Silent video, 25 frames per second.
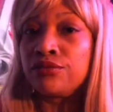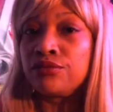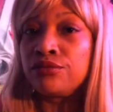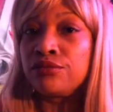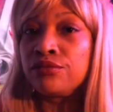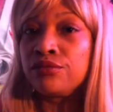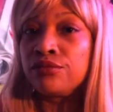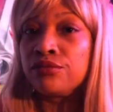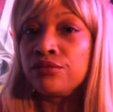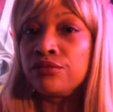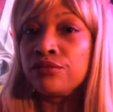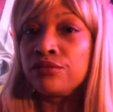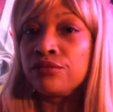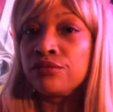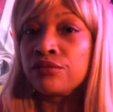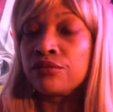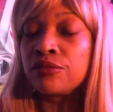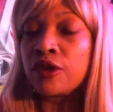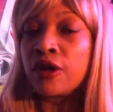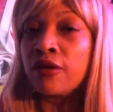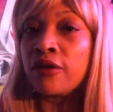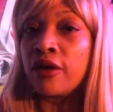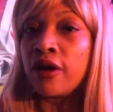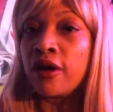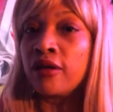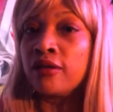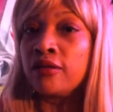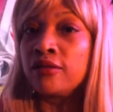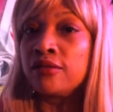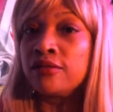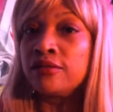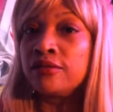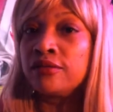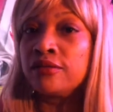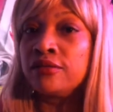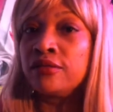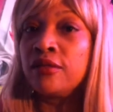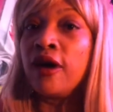I wouldn't do business with you.
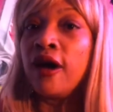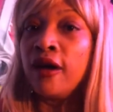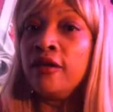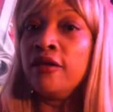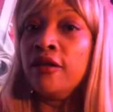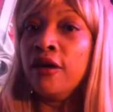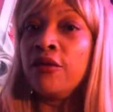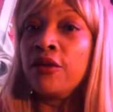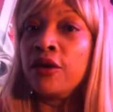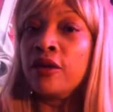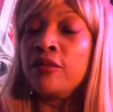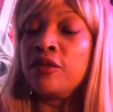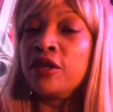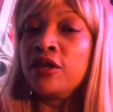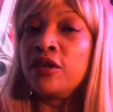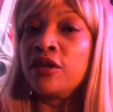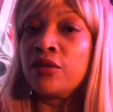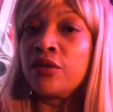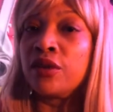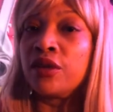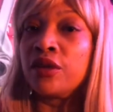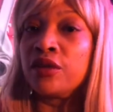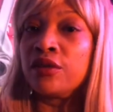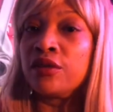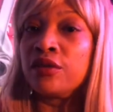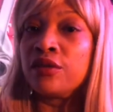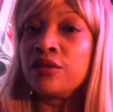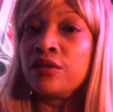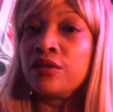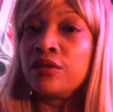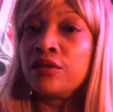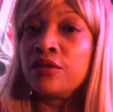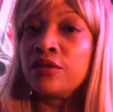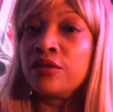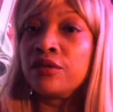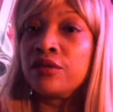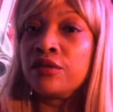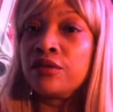I wouldn't fucking invite you
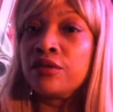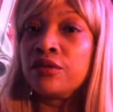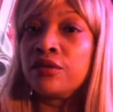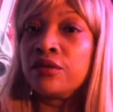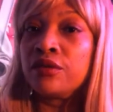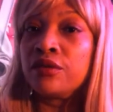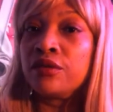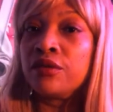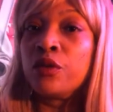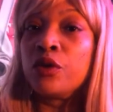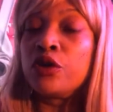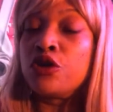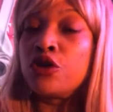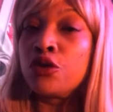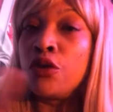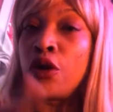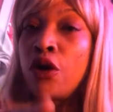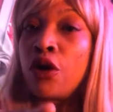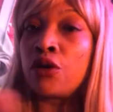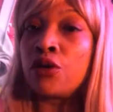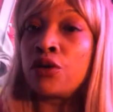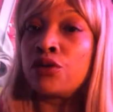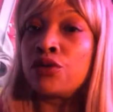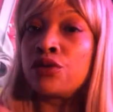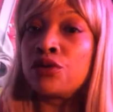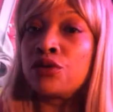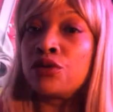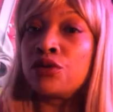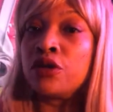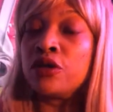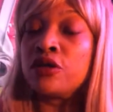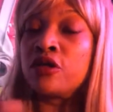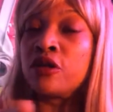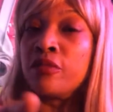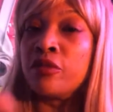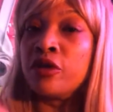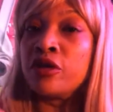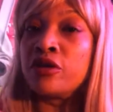to a table of fucking
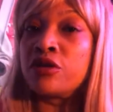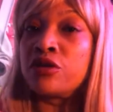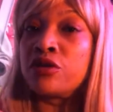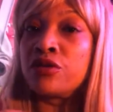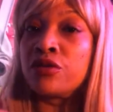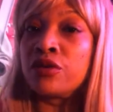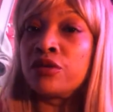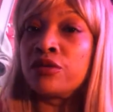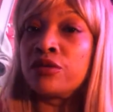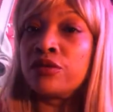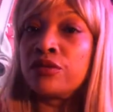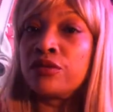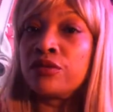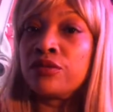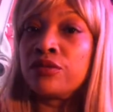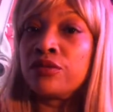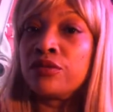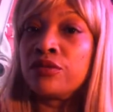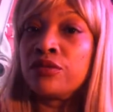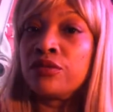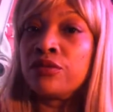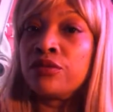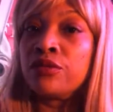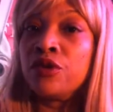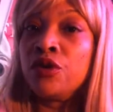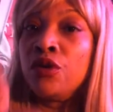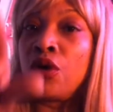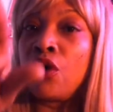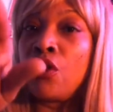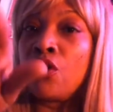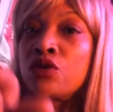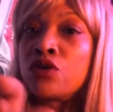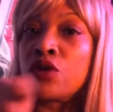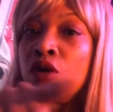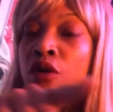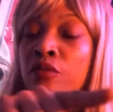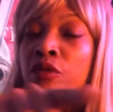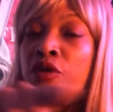maggots with me. Bitch, I'd eat them all
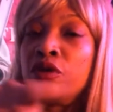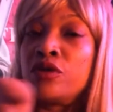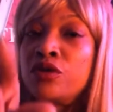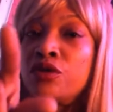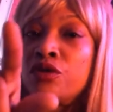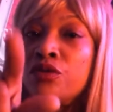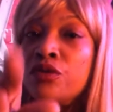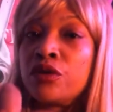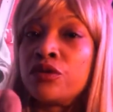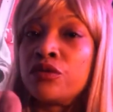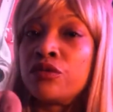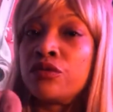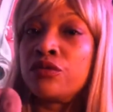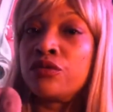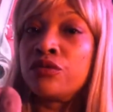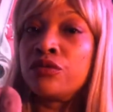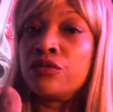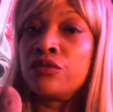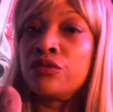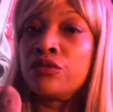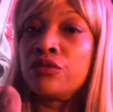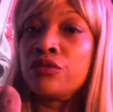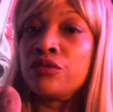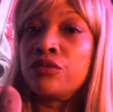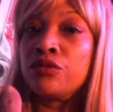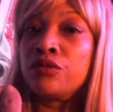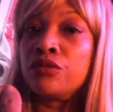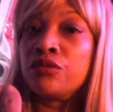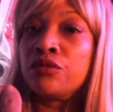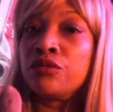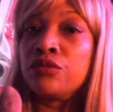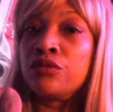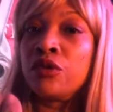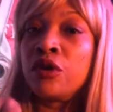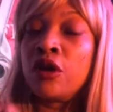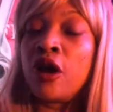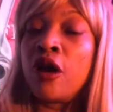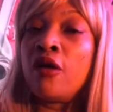by myself. Bitch, I wouldn't
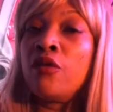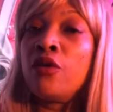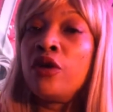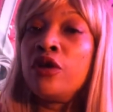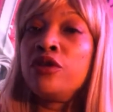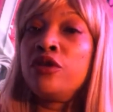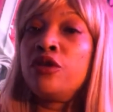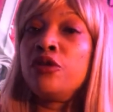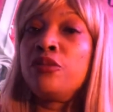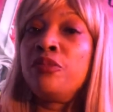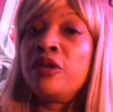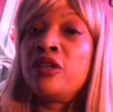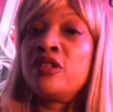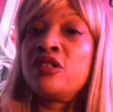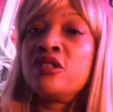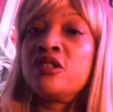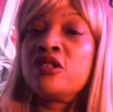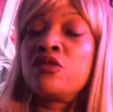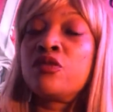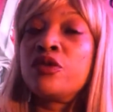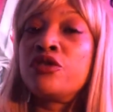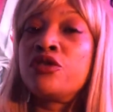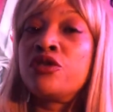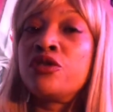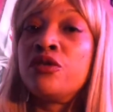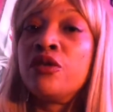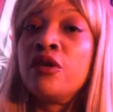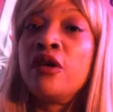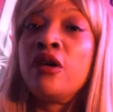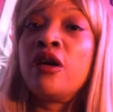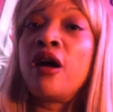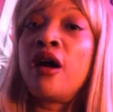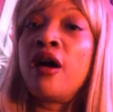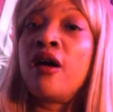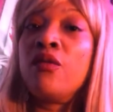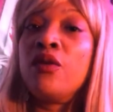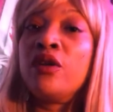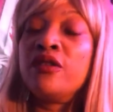spit on you if you was burning.
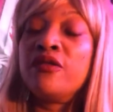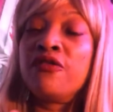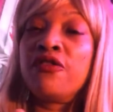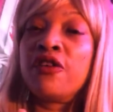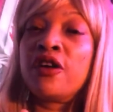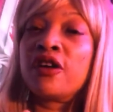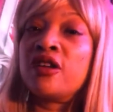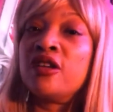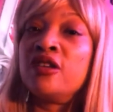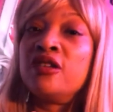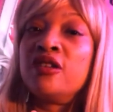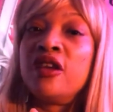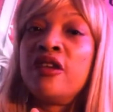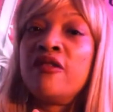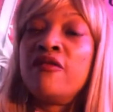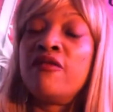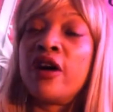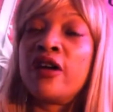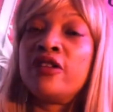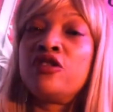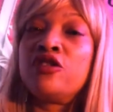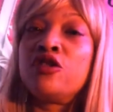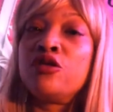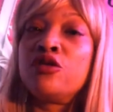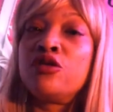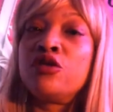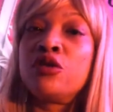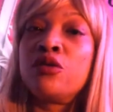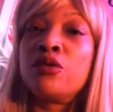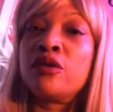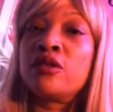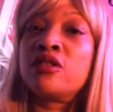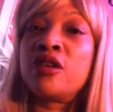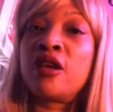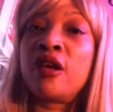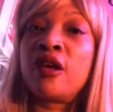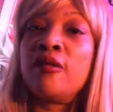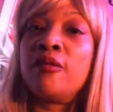And half you hoes are
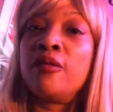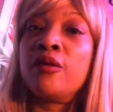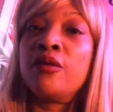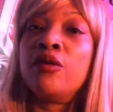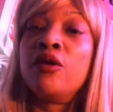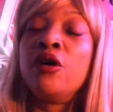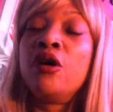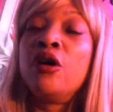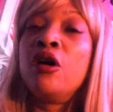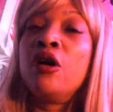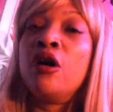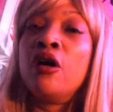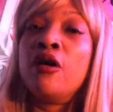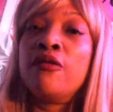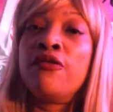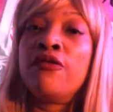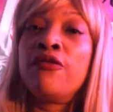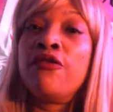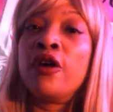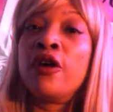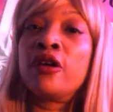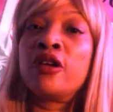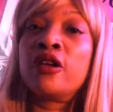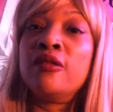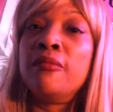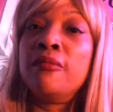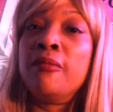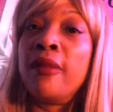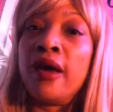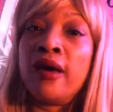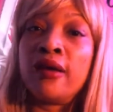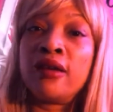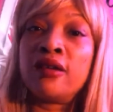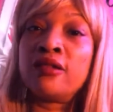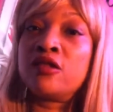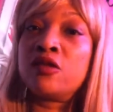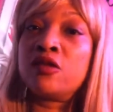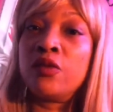burning. Go to the doctor. Seven,
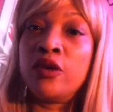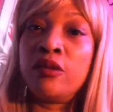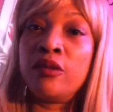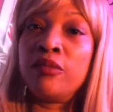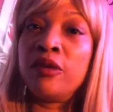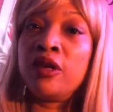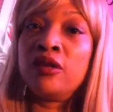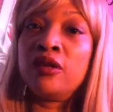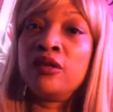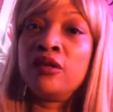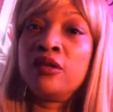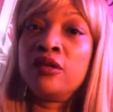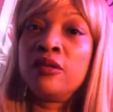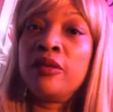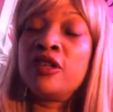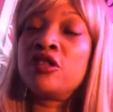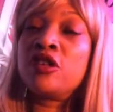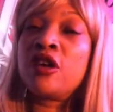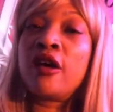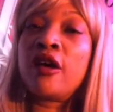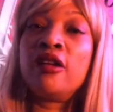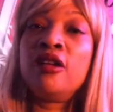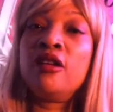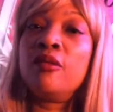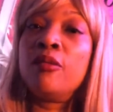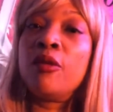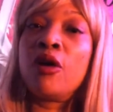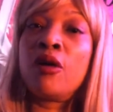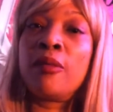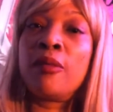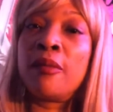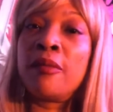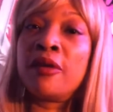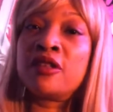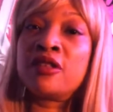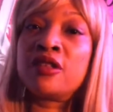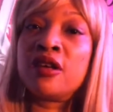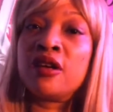seven STDs, you
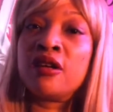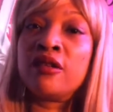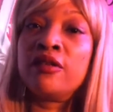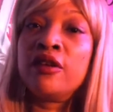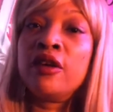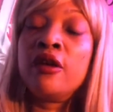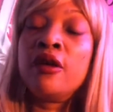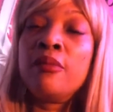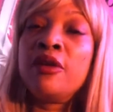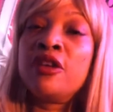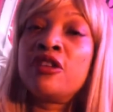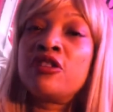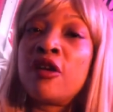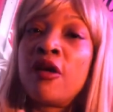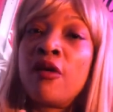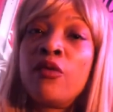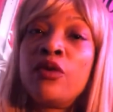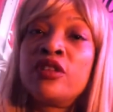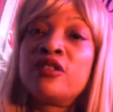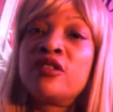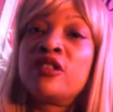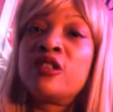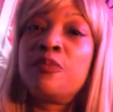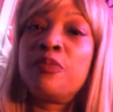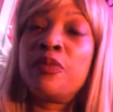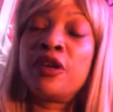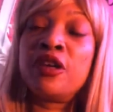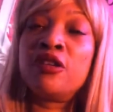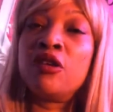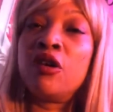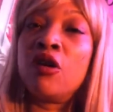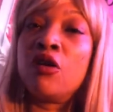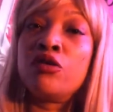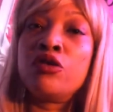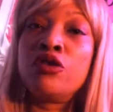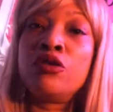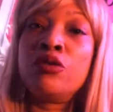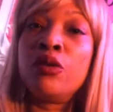got to go to the doctor. You
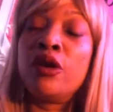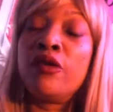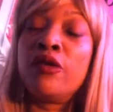must